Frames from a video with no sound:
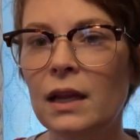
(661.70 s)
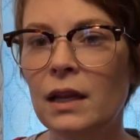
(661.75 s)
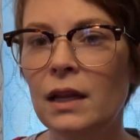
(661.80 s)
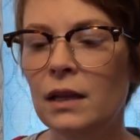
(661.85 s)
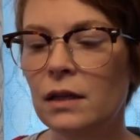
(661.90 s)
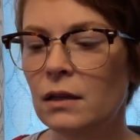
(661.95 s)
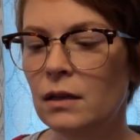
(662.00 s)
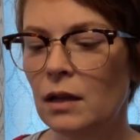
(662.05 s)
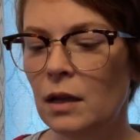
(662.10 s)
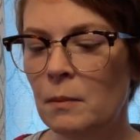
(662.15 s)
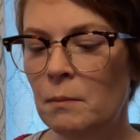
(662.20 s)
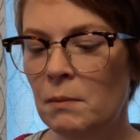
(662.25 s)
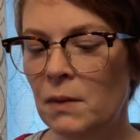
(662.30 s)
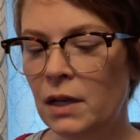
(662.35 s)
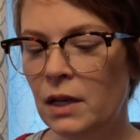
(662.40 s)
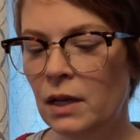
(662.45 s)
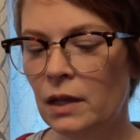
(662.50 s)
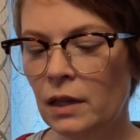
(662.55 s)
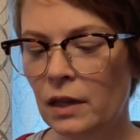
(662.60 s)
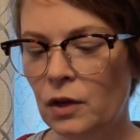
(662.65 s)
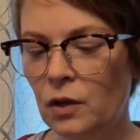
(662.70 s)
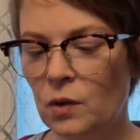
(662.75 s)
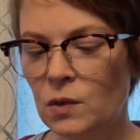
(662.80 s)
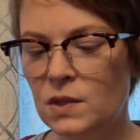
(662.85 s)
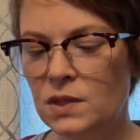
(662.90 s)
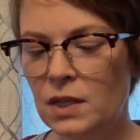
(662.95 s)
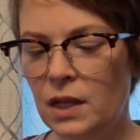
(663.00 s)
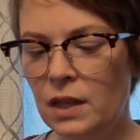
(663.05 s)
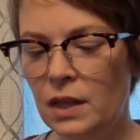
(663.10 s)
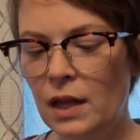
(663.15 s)
it immediately
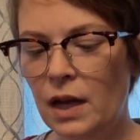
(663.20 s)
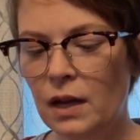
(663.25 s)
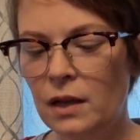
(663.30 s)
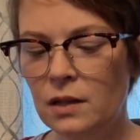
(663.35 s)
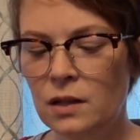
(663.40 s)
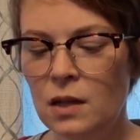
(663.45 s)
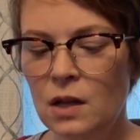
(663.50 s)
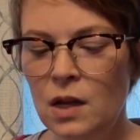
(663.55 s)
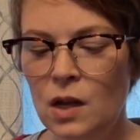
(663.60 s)
goes to that.